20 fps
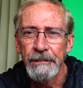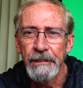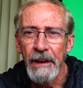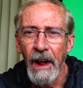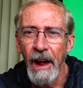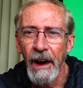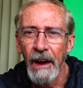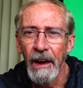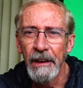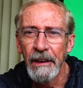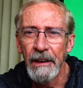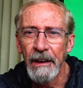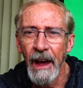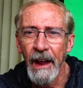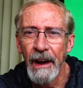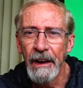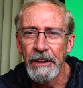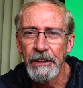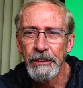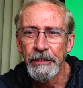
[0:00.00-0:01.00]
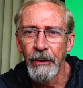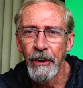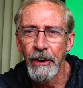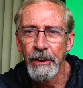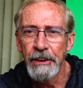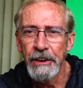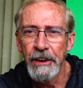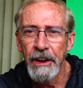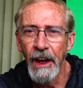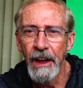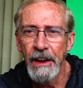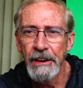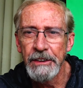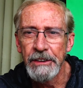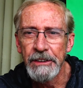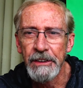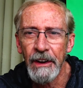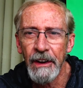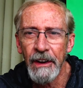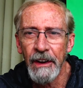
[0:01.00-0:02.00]
Thailand got its first case
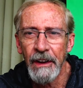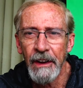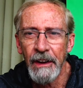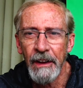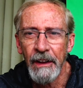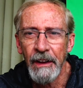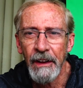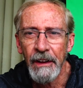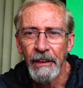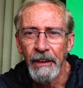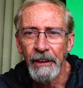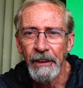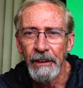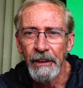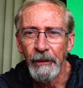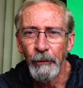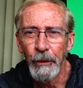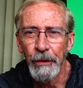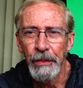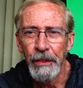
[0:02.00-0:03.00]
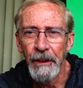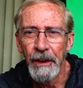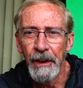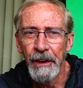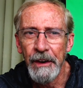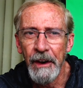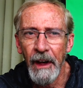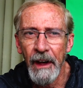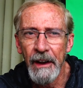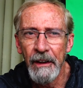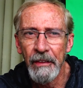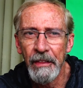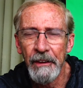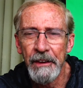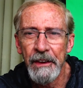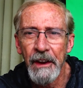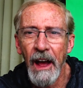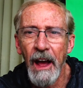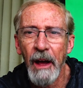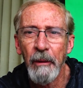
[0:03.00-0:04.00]
within a day of the
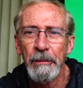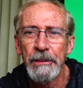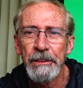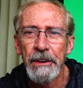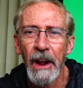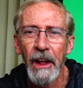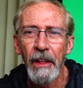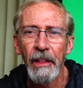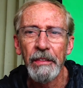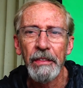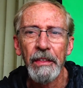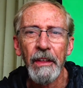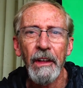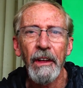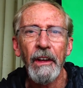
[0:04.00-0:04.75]
time South